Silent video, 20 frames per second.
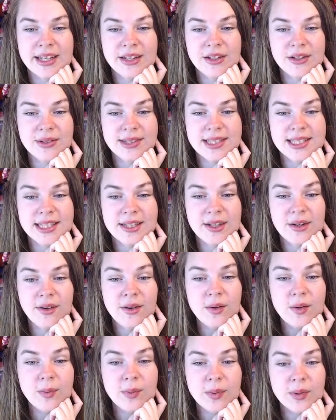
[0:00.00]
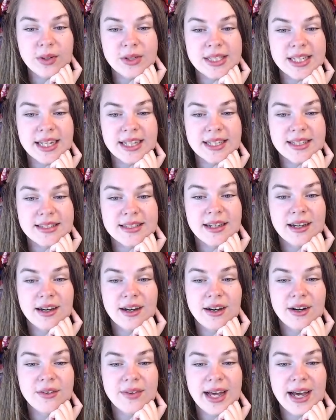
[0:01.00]
And you can see the whole process
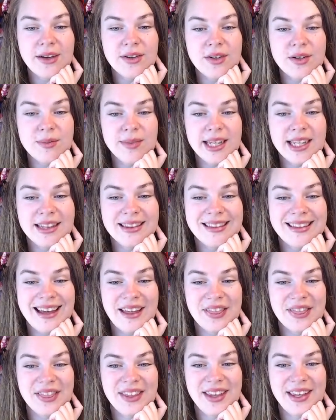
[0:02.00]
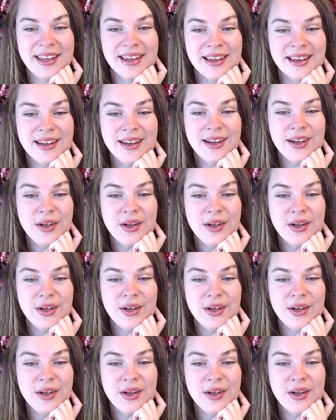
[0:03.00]
of how you made that thing,